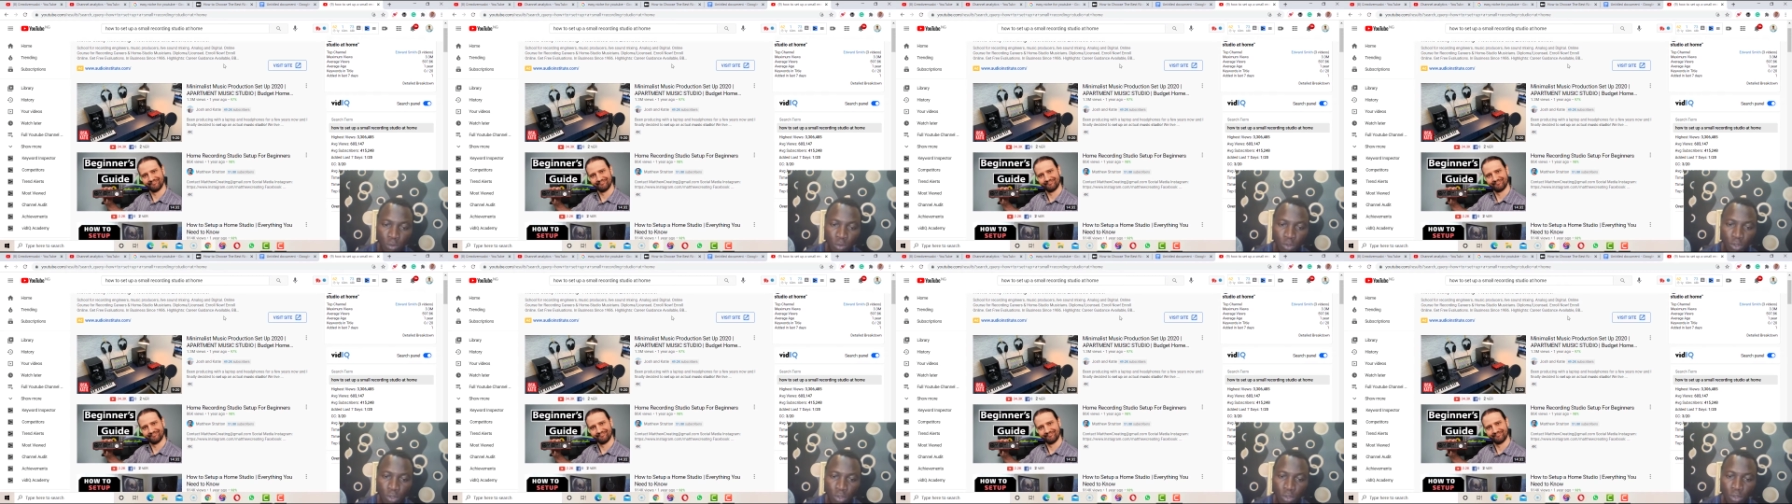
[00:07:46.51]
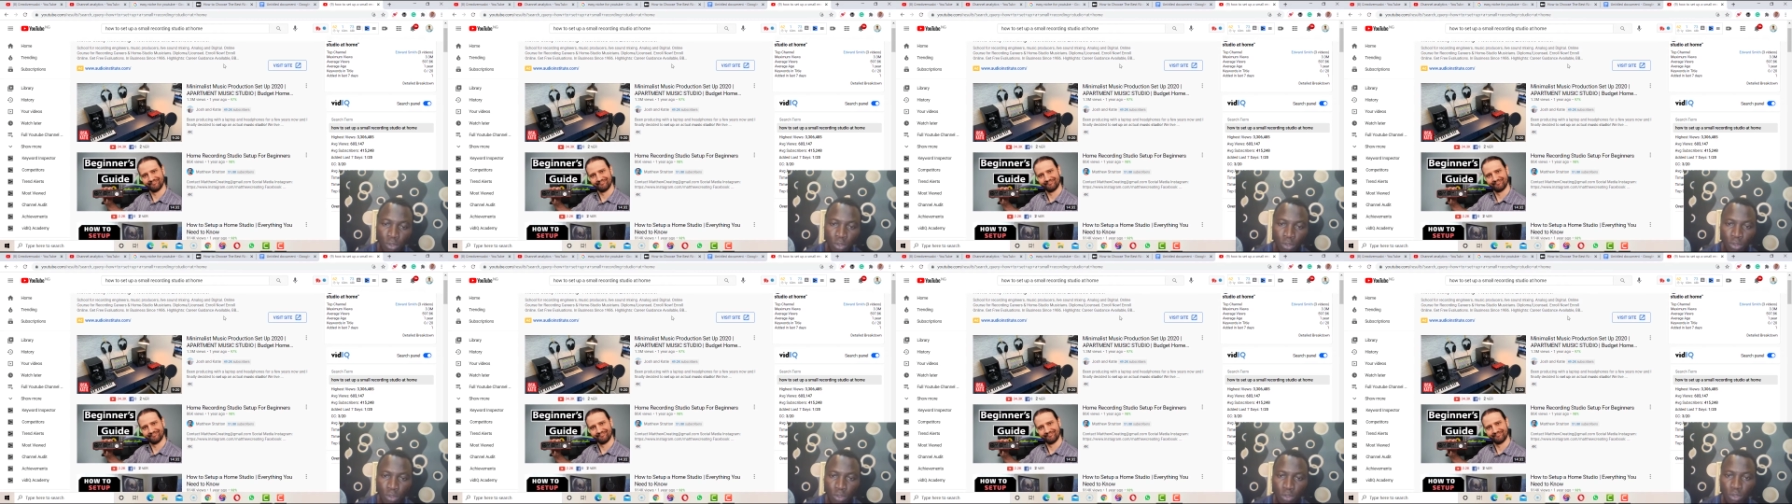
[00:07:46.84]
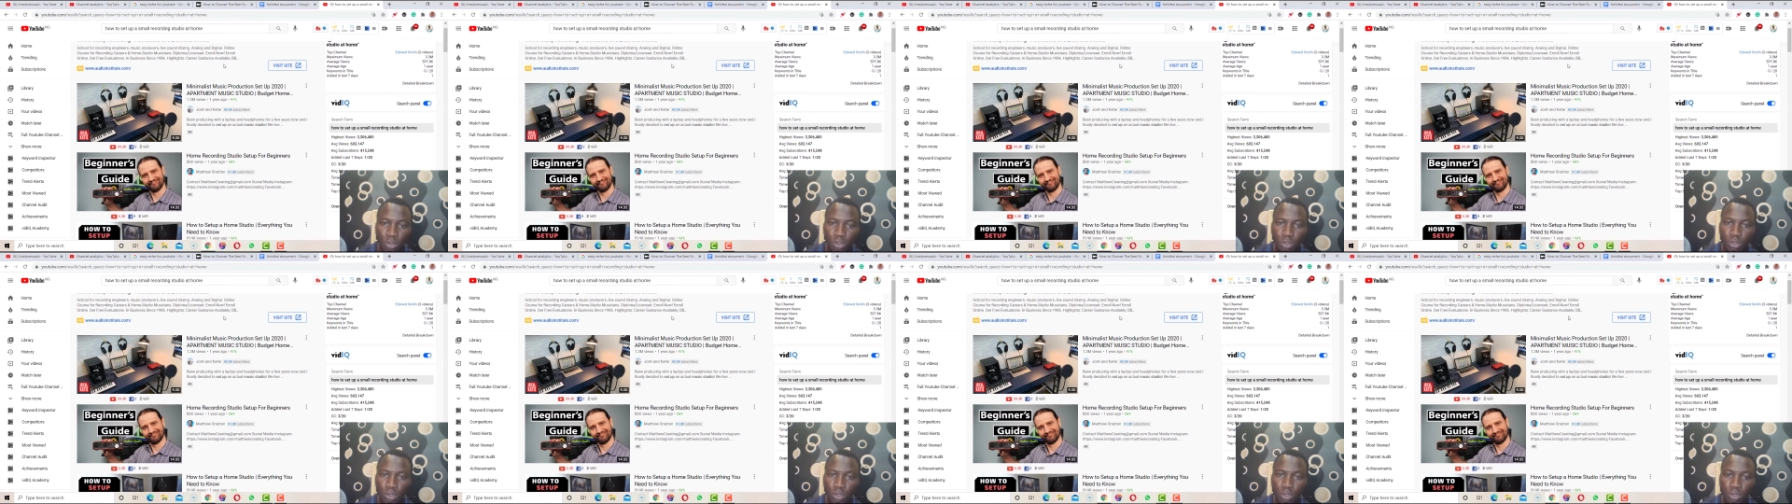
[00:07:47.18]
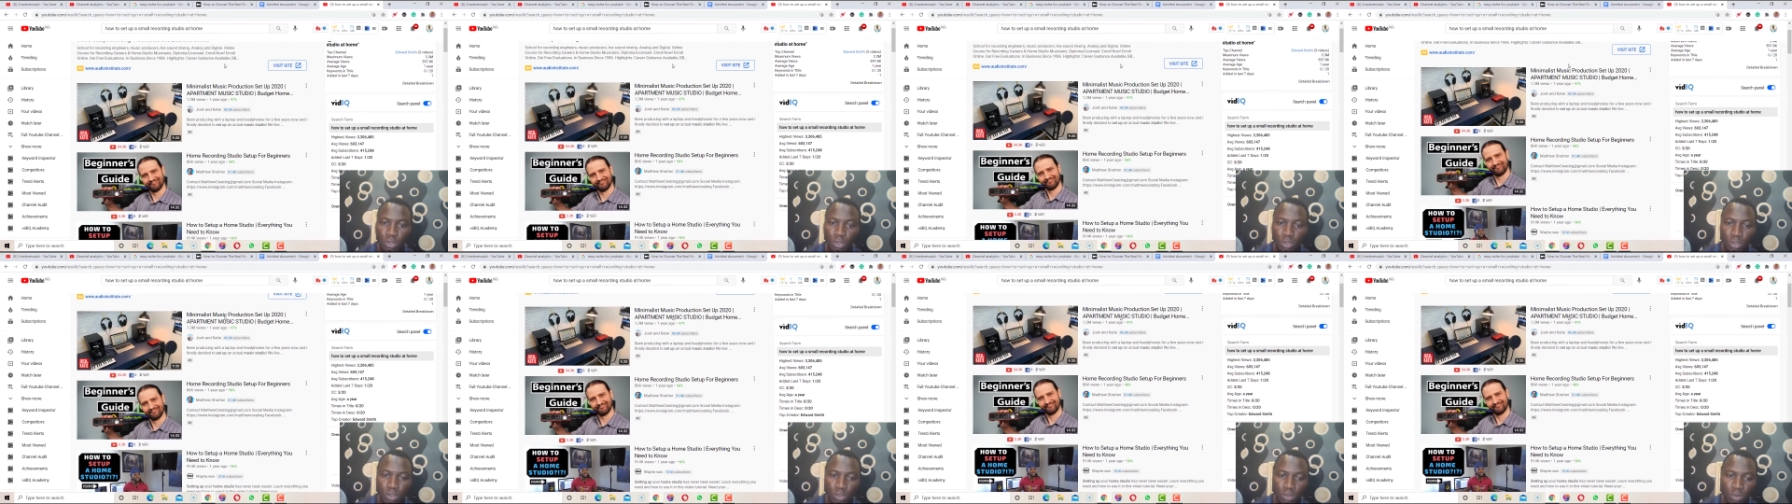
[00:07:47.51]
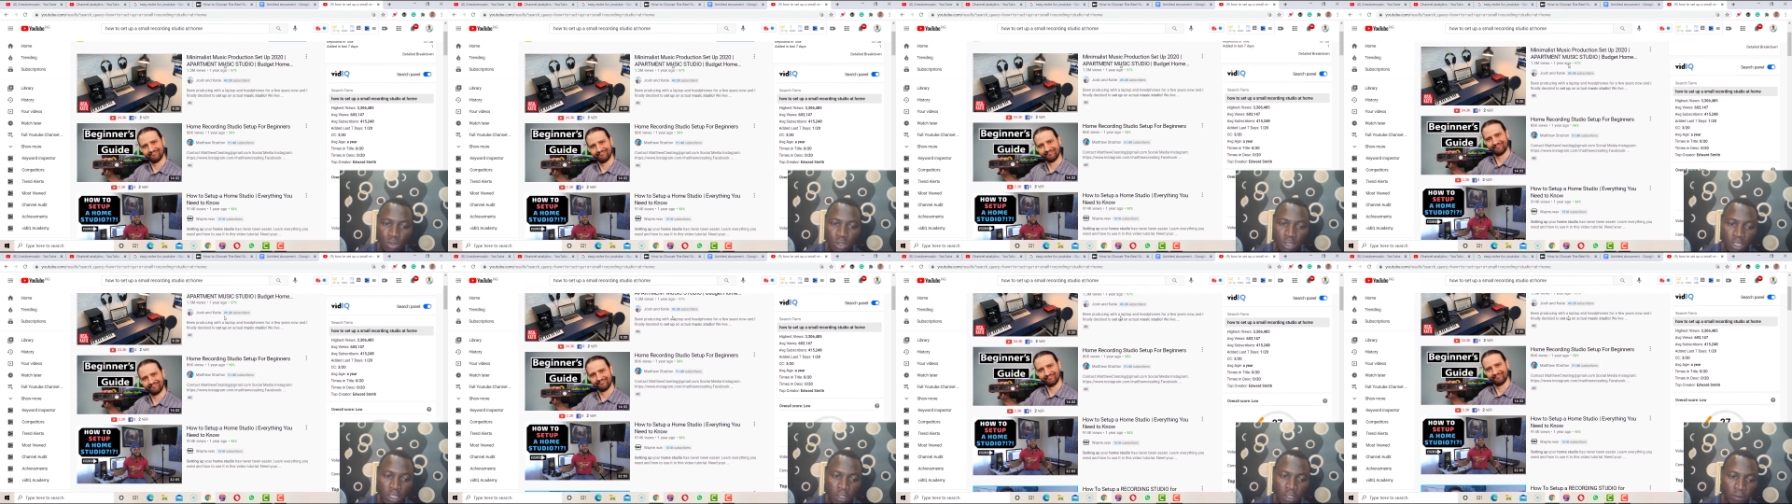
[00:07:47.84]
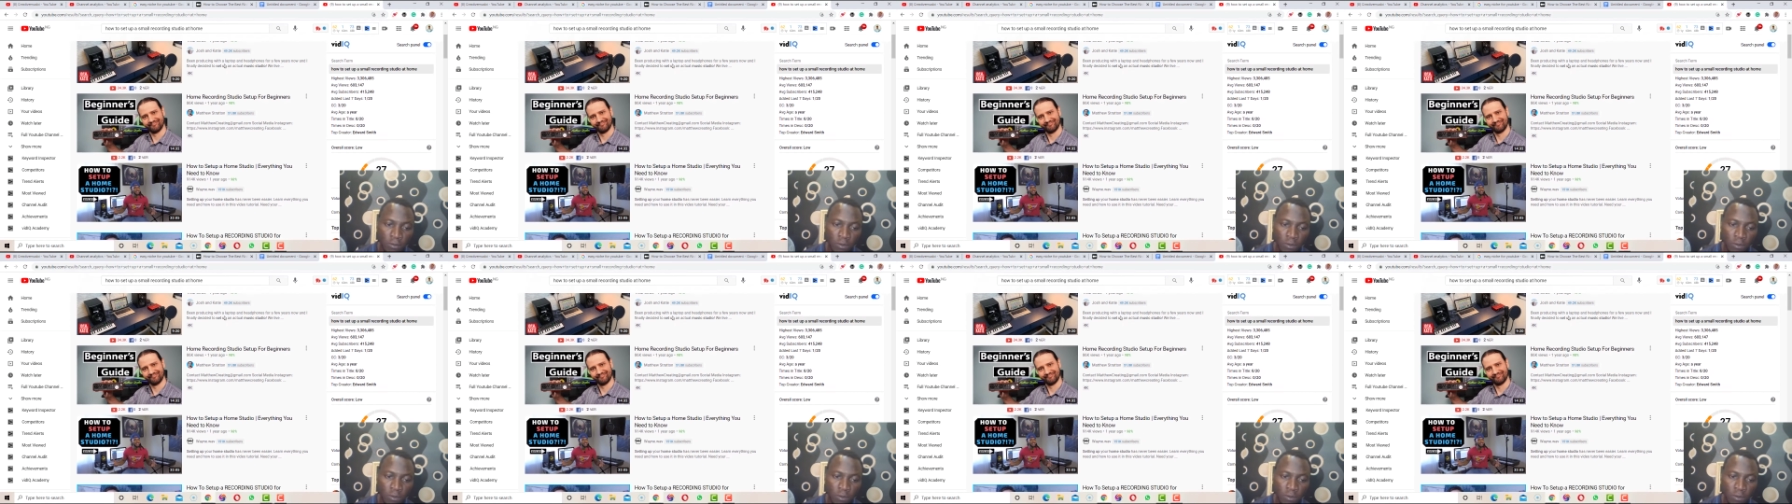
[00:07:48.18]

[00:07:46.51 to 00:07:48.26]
or to get